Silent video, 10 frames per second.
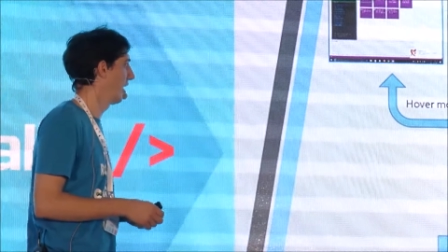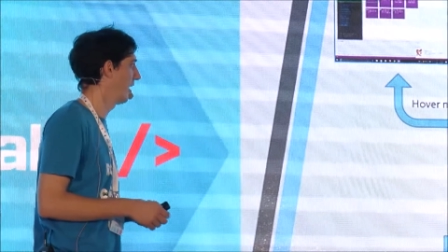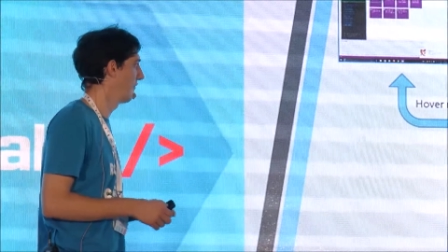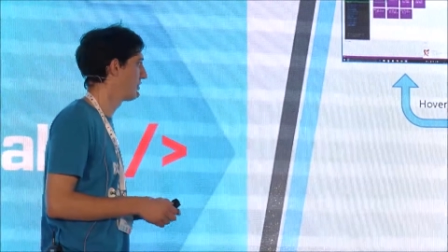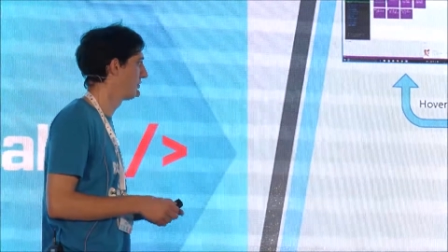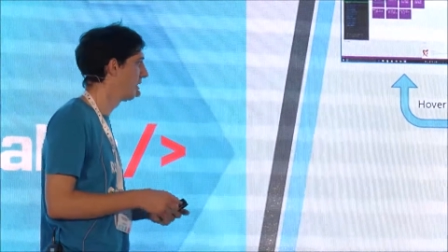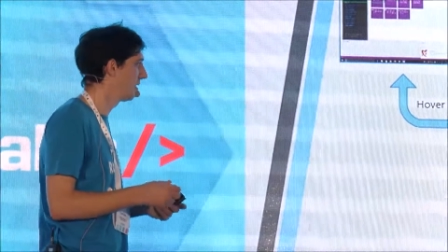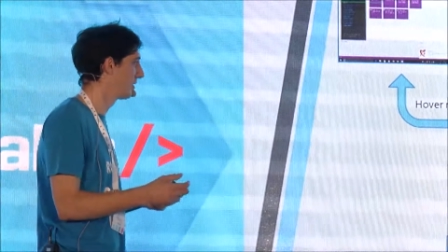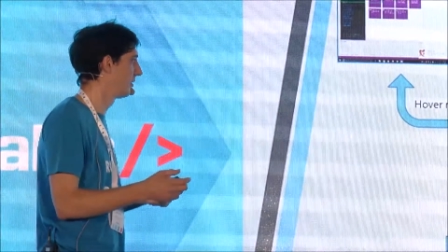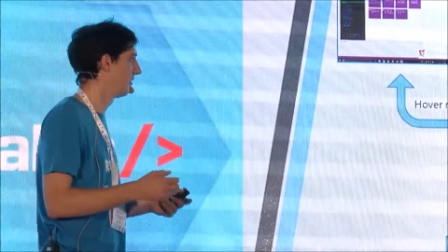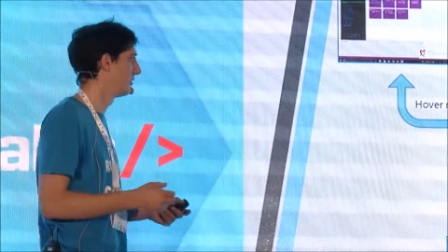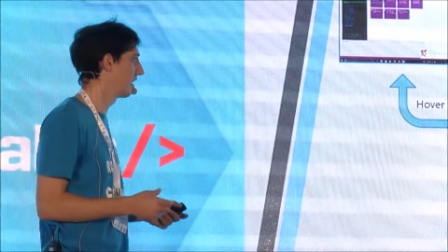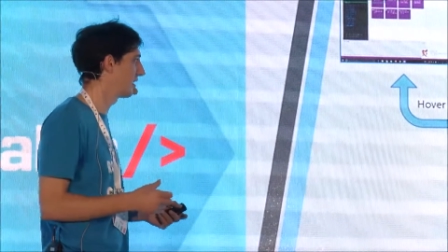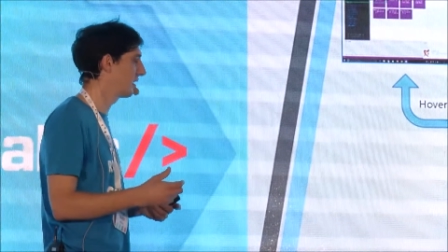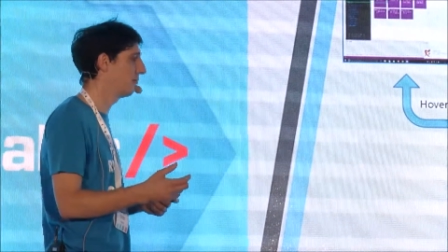have shown there
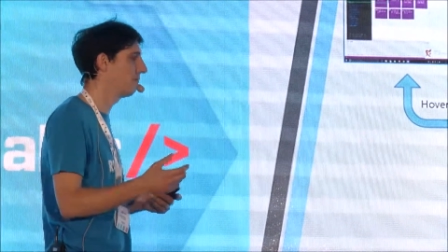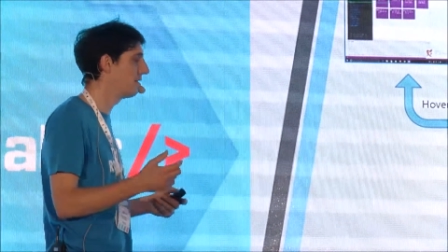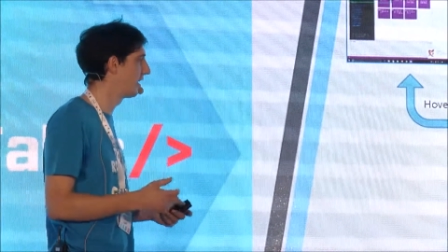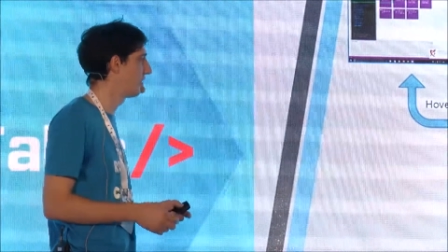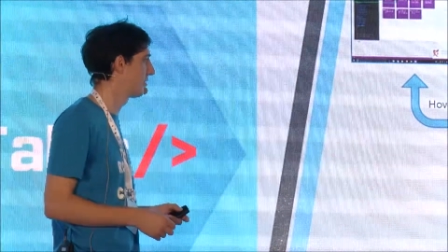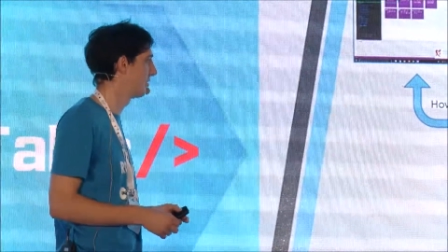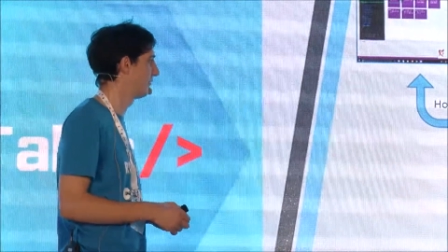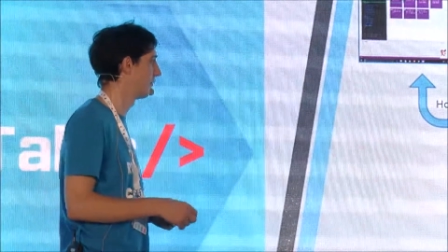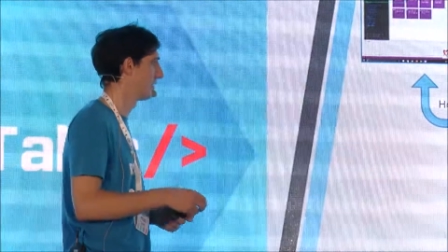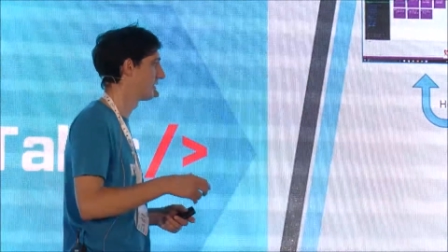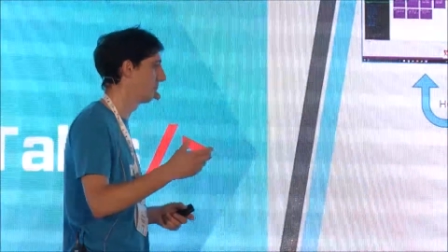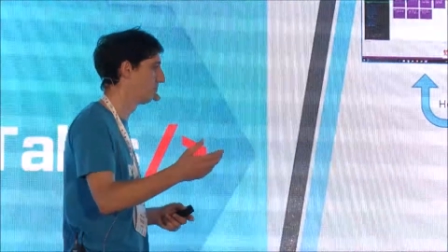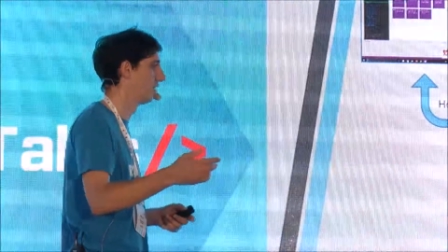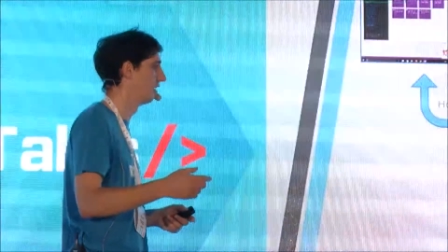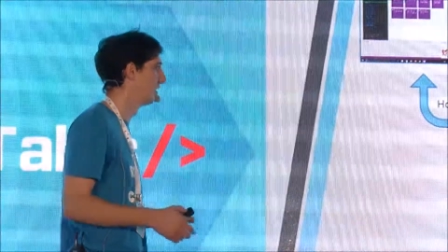are some limitations, for example,